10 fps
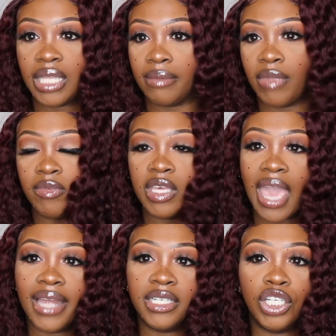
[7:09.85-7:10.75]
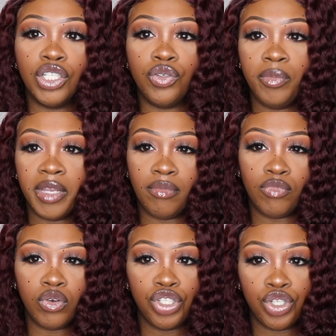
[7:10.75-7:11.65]
like maybe adding a little bit
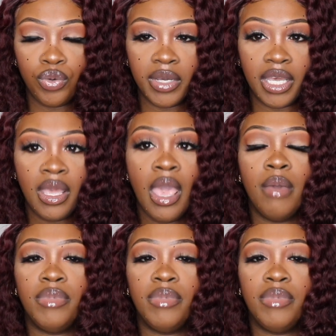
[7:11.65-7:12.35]
of mousse to it